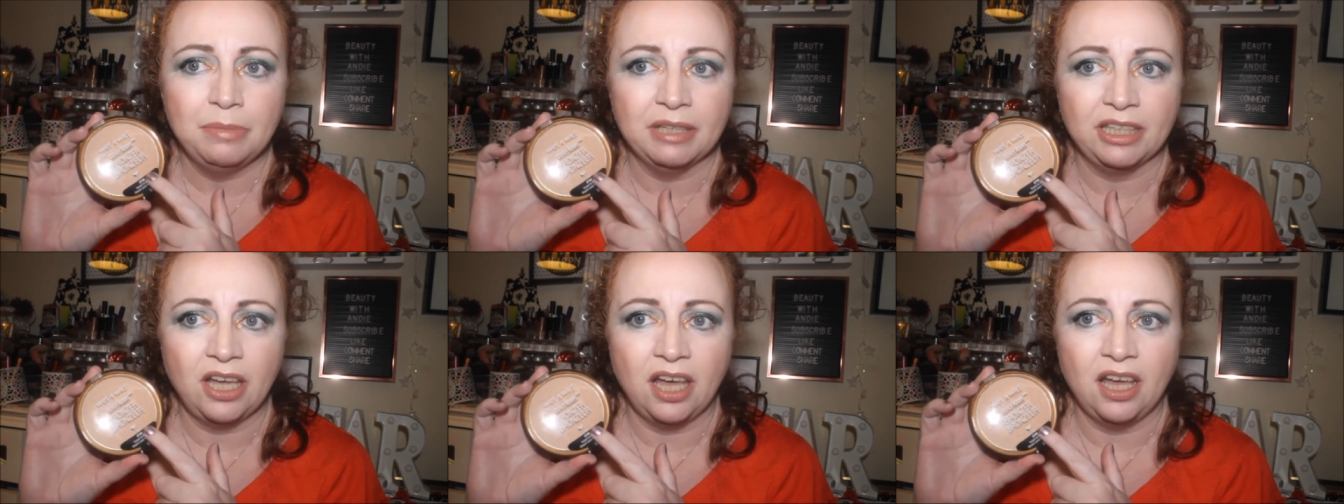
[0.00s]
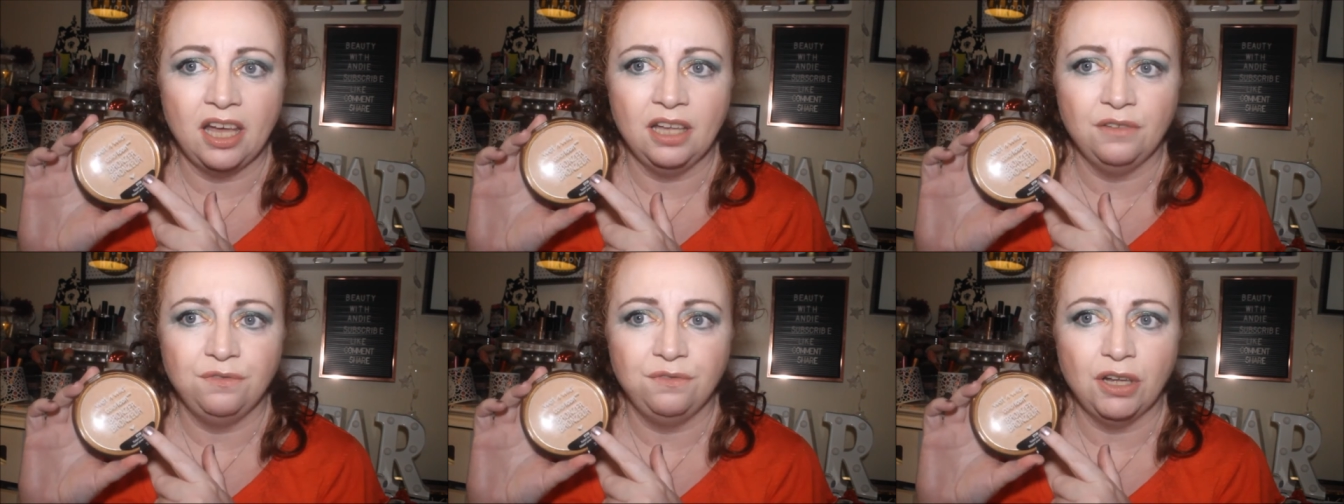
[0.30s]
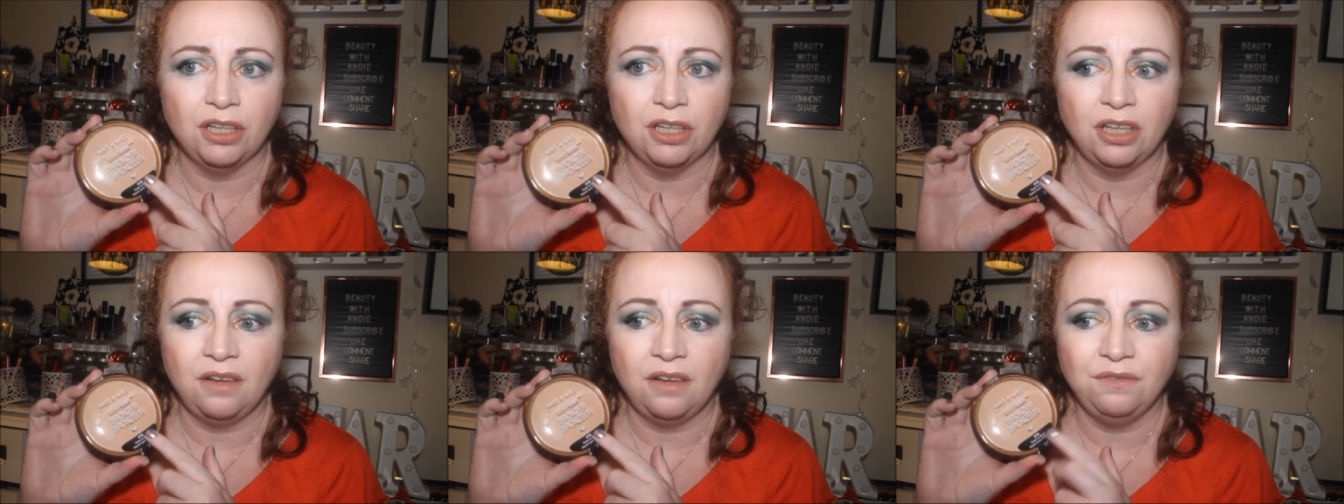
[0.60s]
be
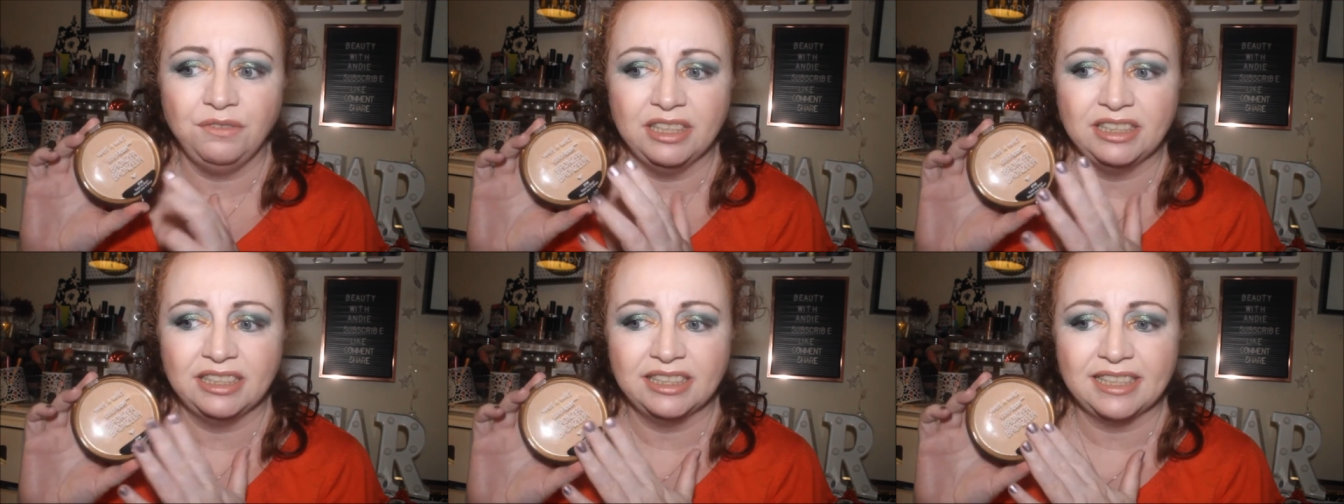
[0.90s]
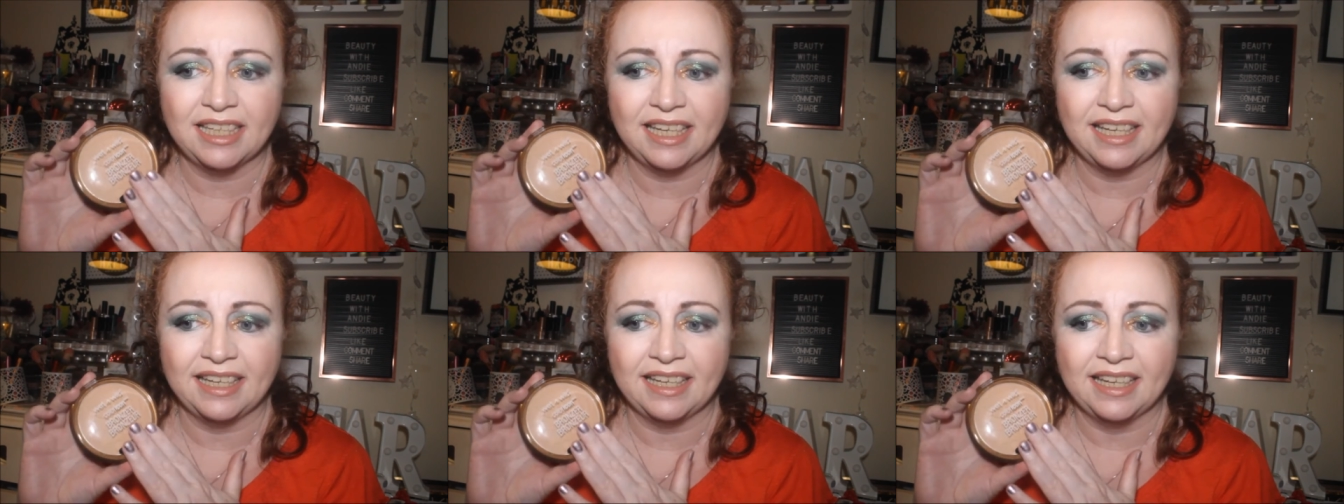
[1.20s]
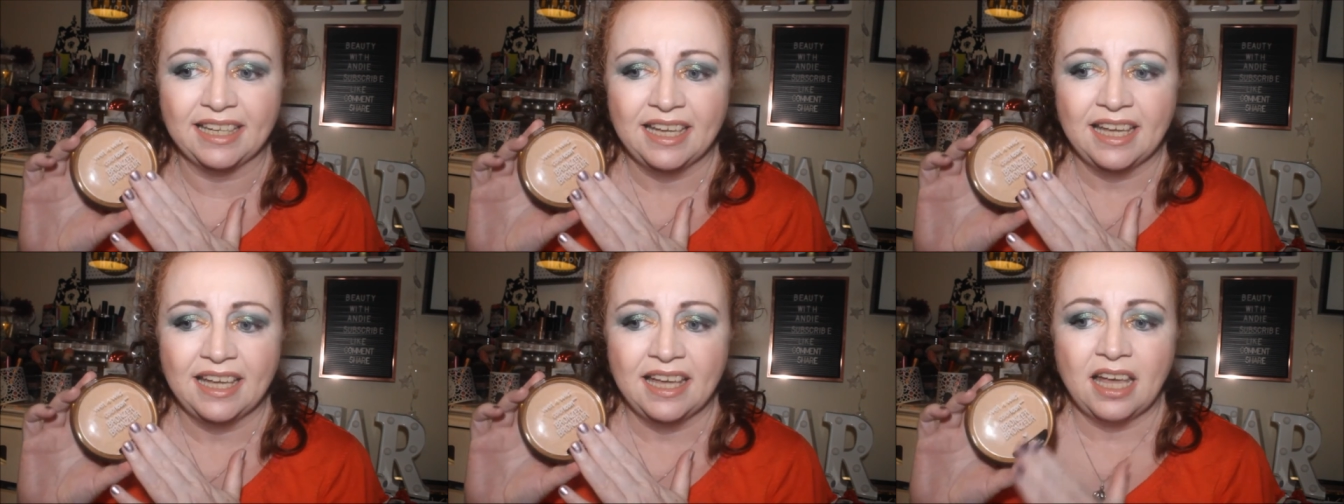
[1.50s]
careful
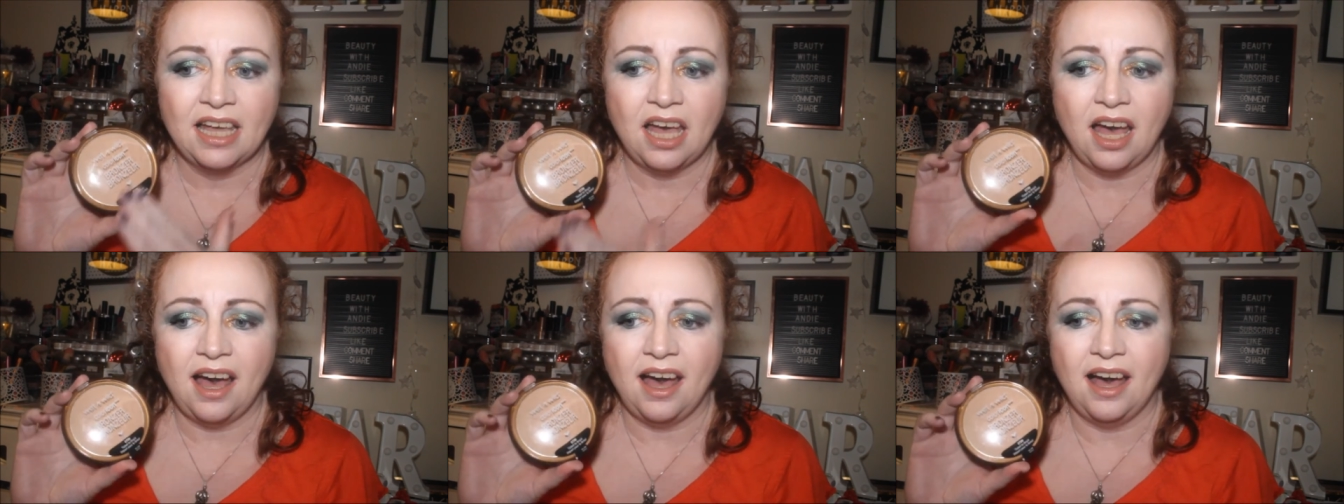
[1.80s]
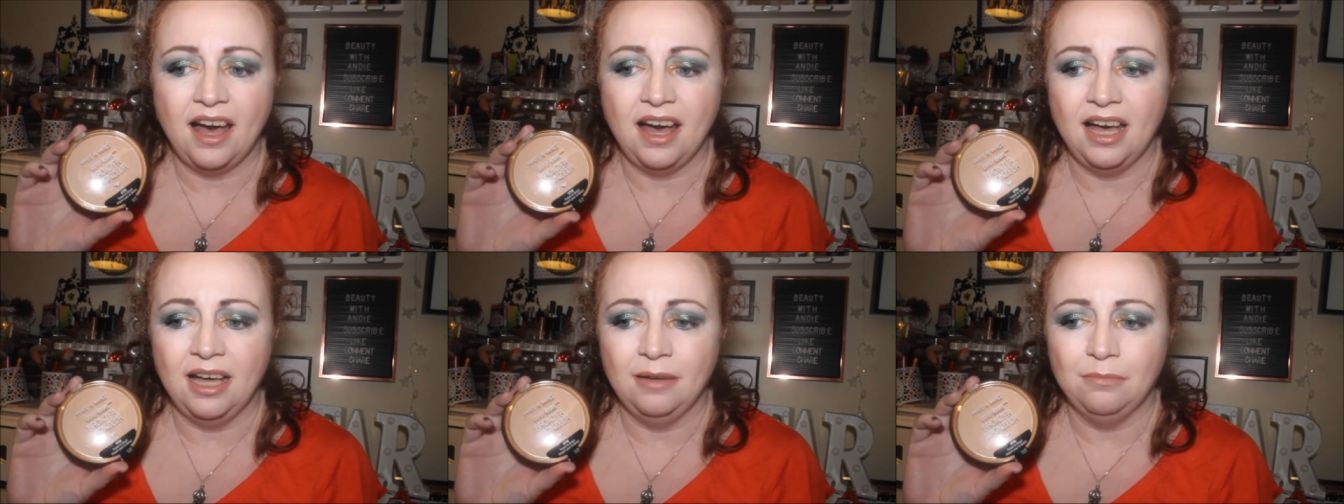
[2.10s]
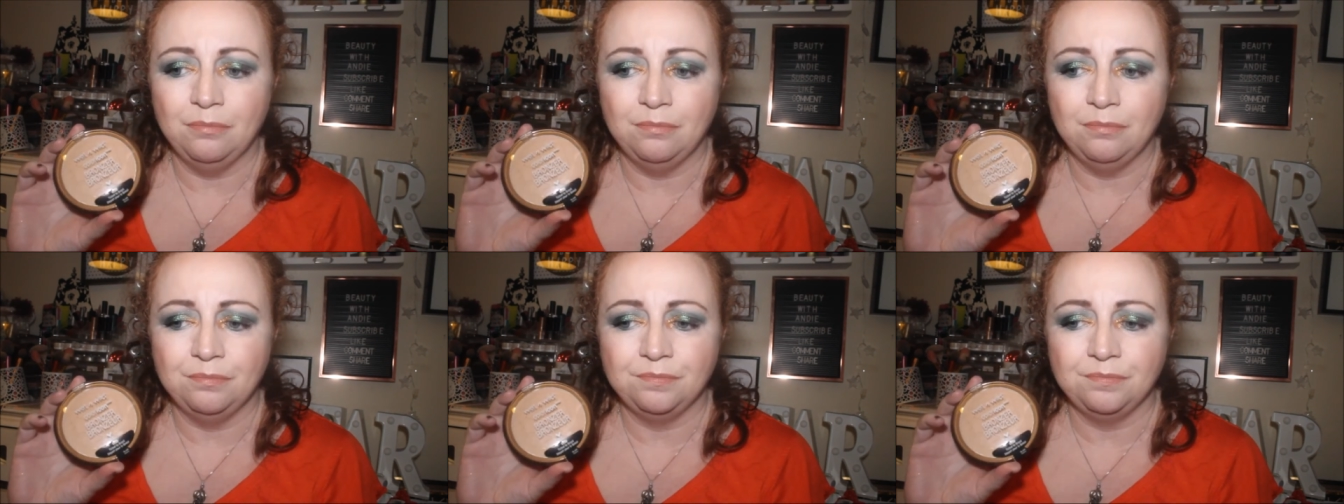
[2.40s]
obviously
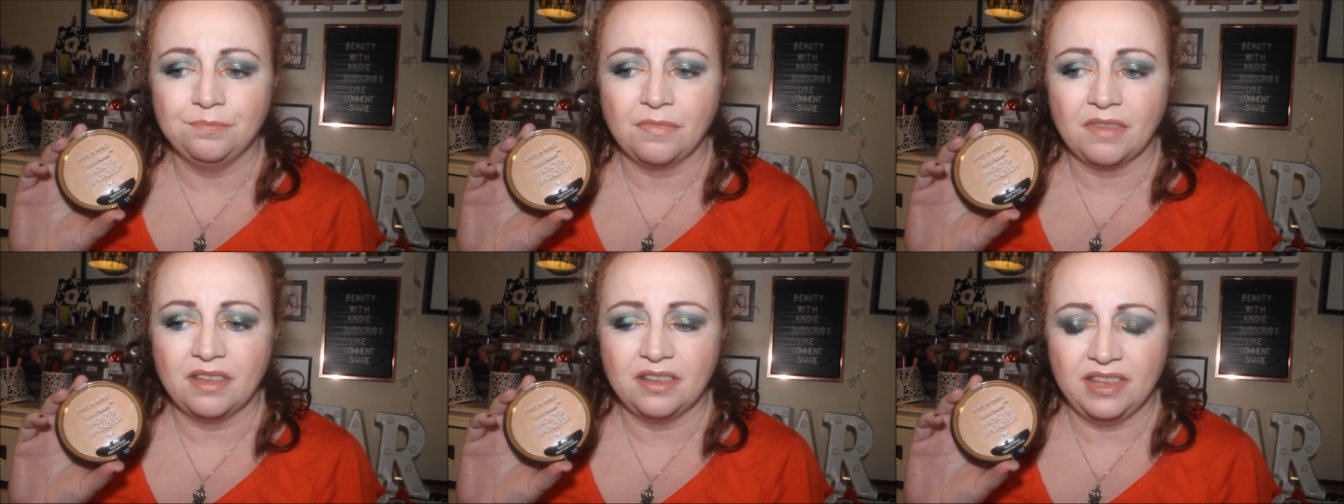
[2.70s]
um,